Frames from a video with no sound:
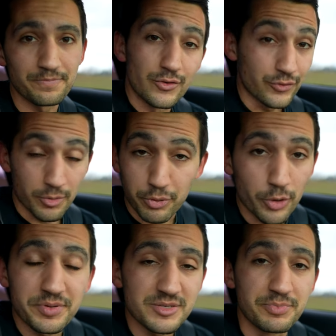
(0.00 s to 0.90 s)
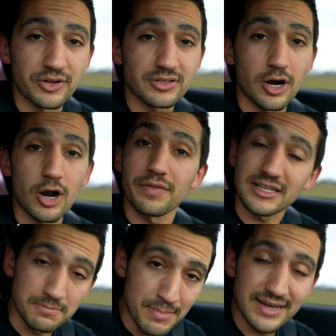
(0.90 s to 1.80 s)
For a purpose-built car
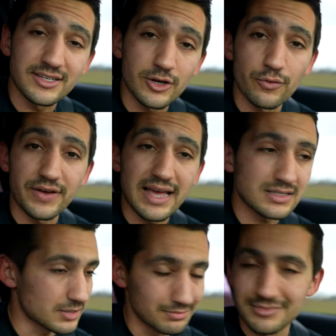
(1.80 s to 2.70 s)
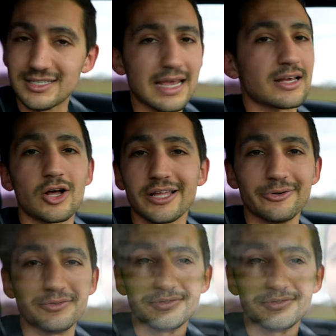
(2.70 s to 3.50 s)
that's meant to go fast, take it all out.